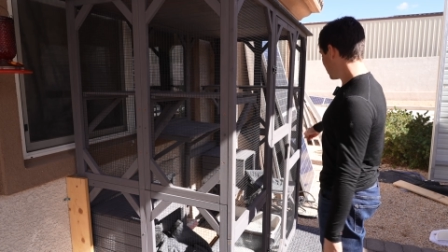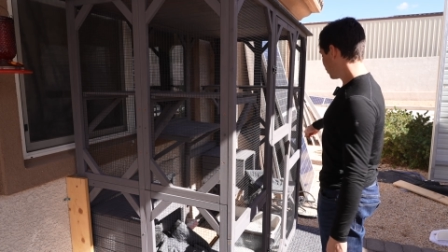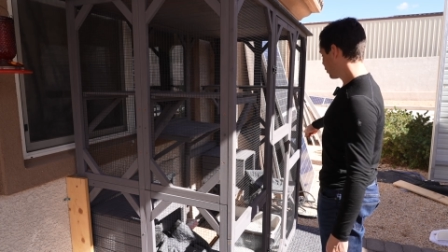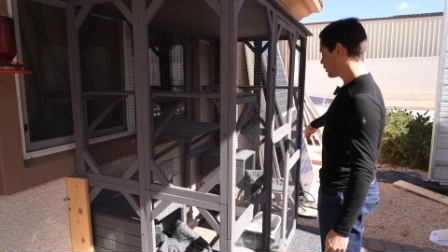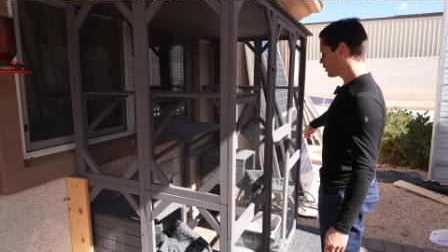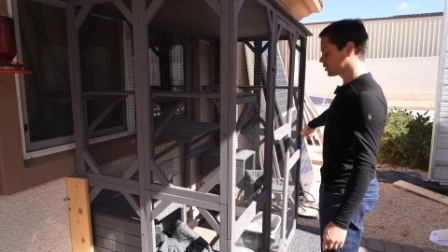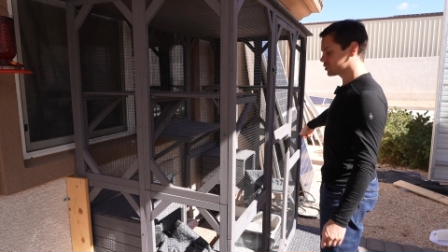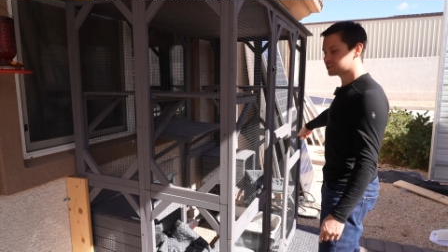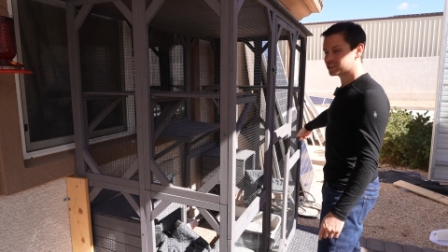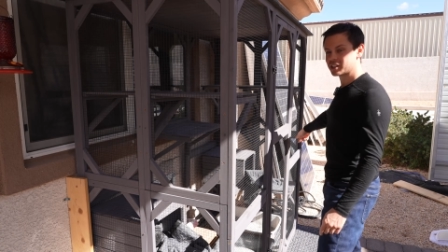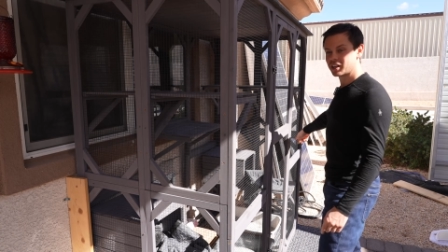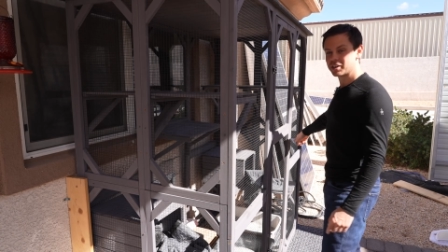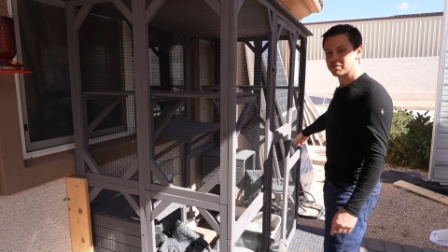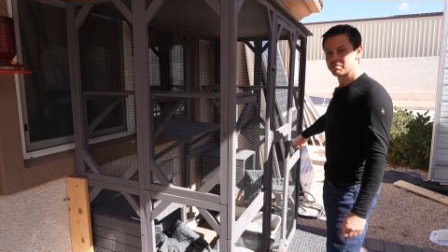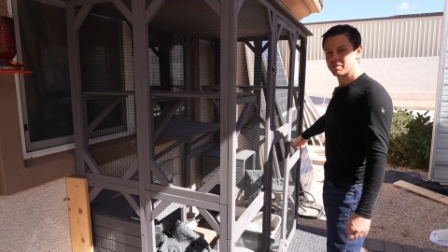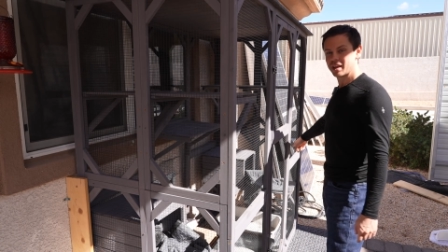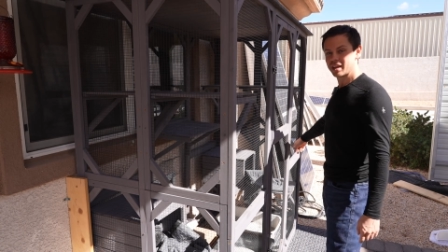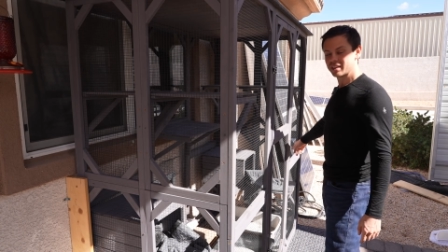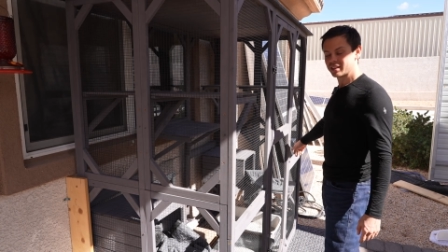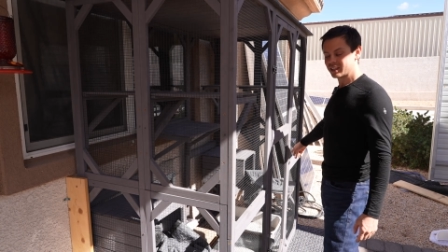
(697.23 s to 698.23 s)
or they're
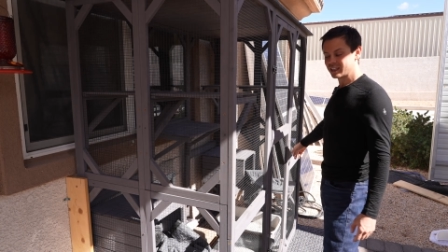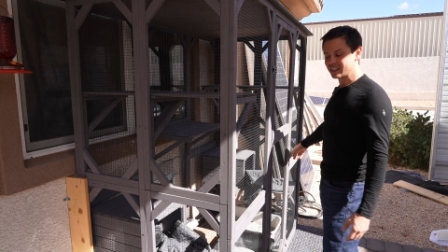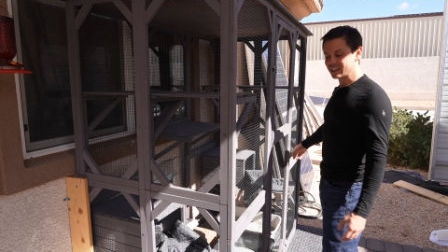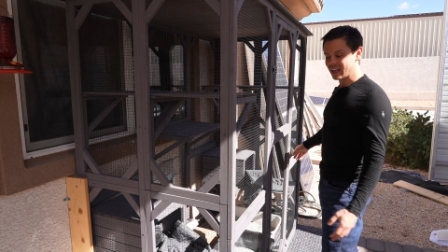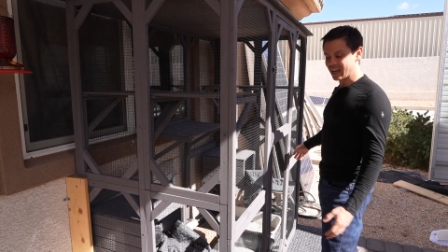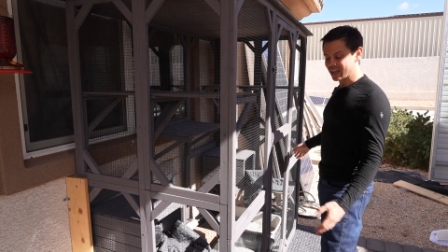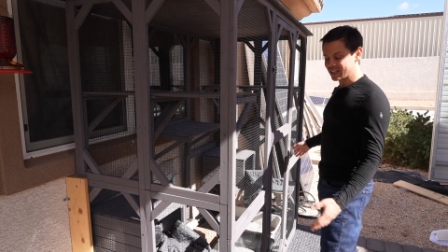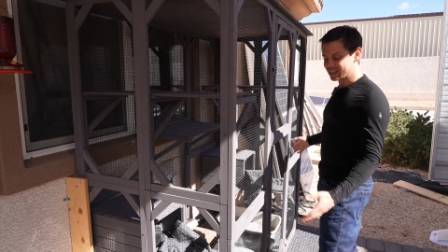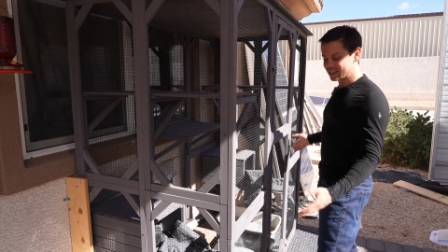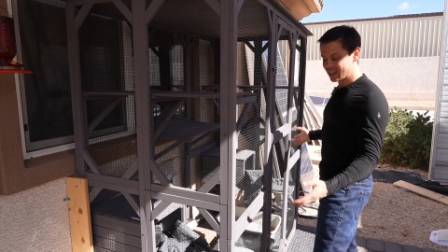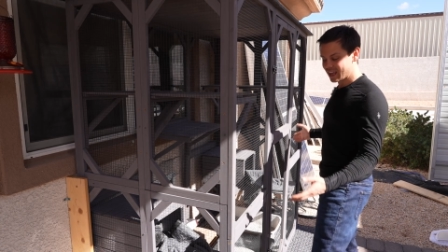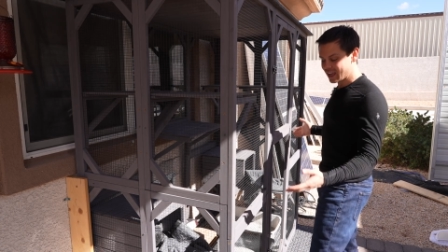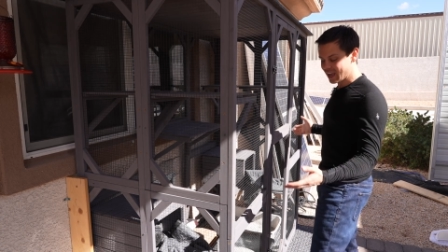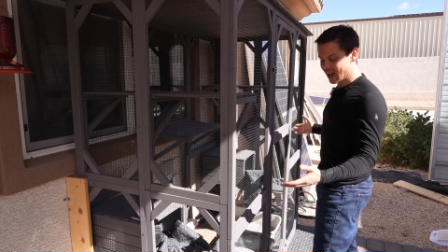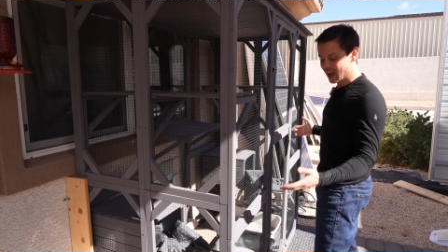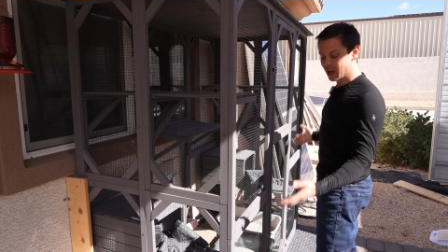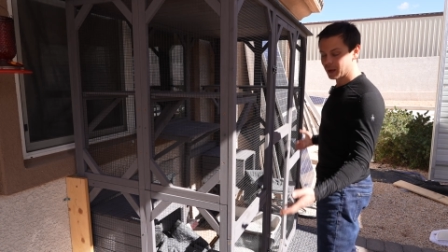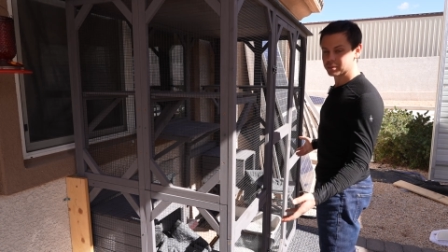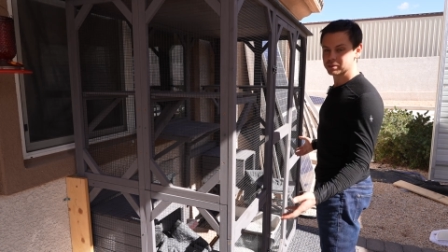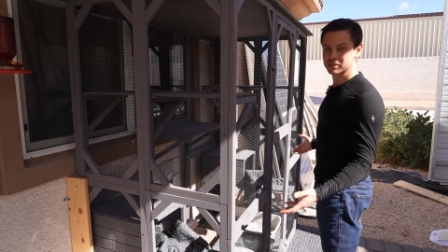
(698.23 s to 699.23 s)
sunbathing, and they
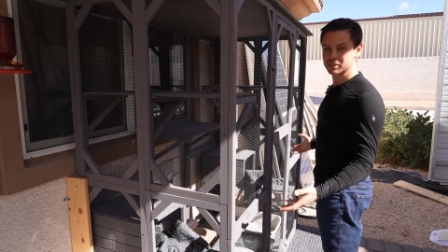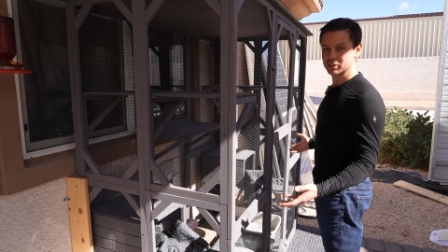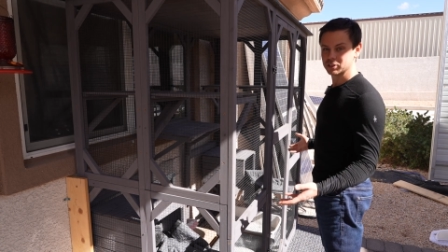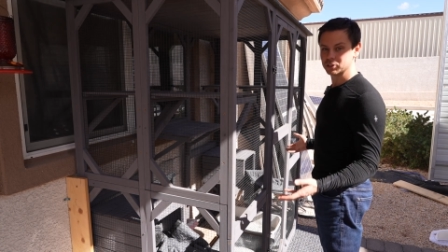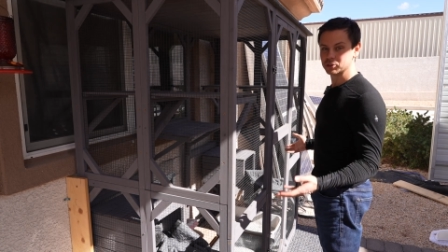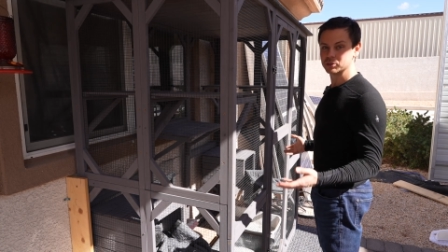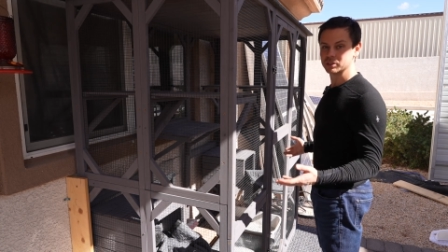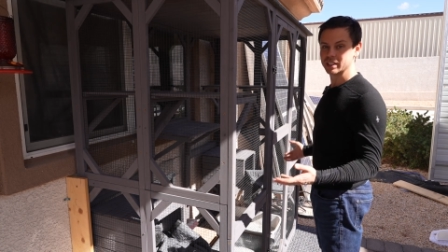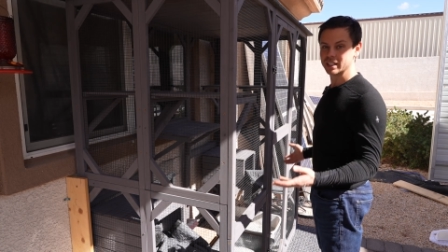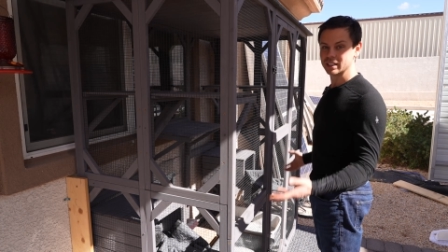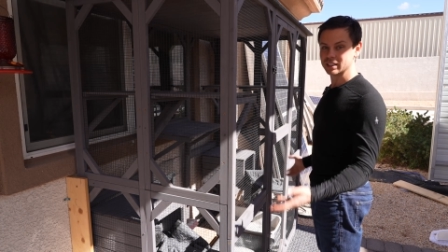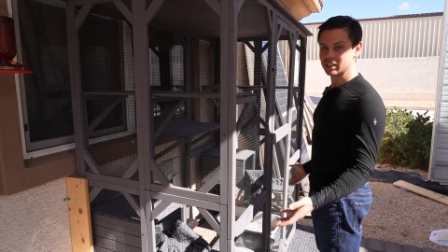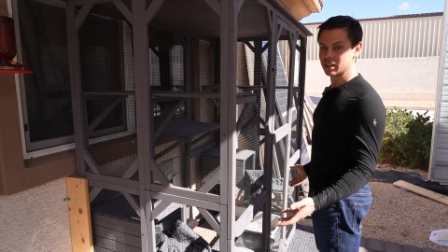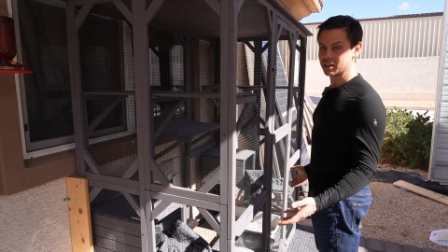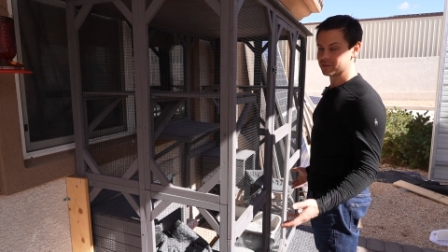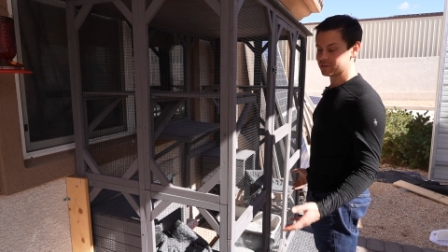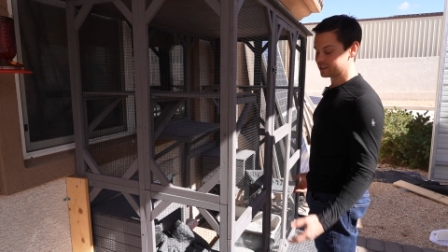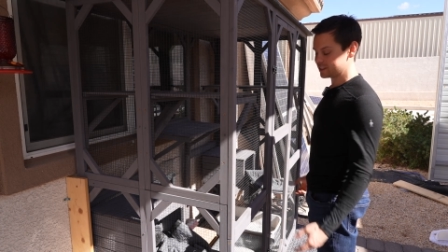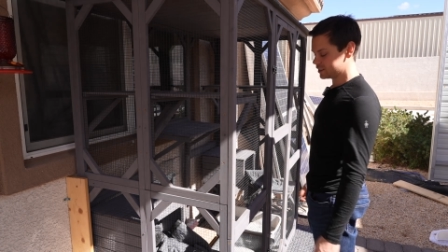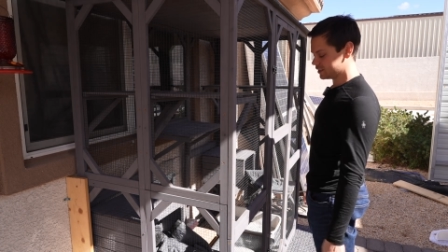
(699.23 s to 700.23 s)
absolutely
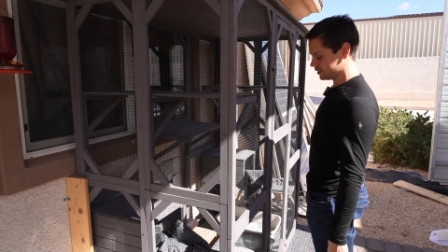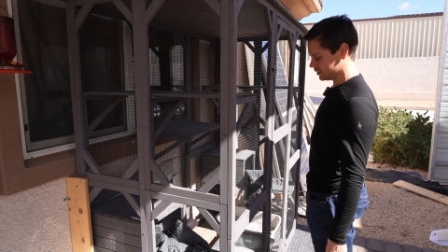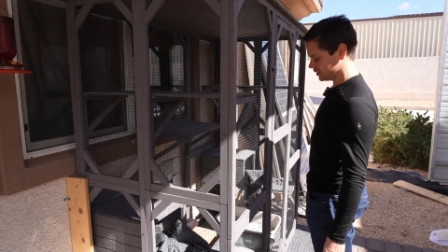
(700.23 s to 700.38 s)
love it.